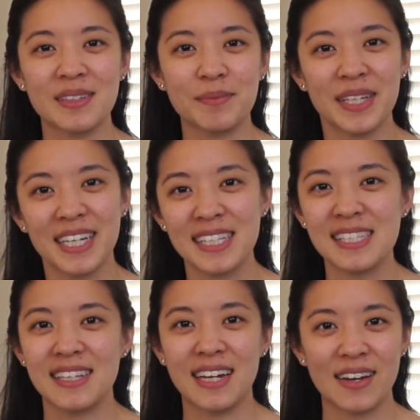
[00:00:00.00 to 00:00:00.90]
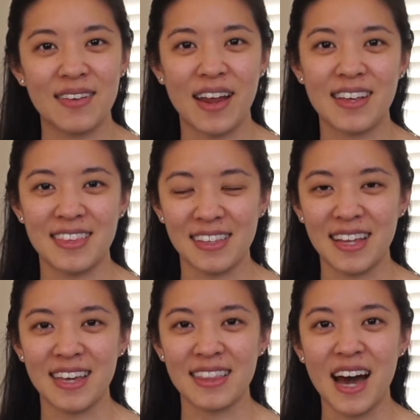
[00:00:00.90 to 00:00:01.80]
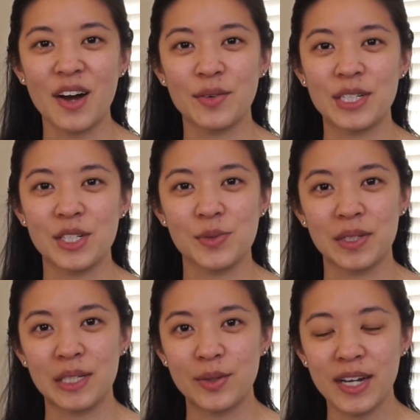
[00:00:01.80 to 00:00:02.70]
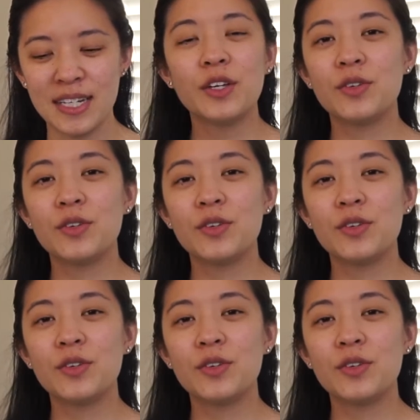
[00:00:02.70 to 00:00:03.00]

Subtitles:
and plates and anything like that, which is really great.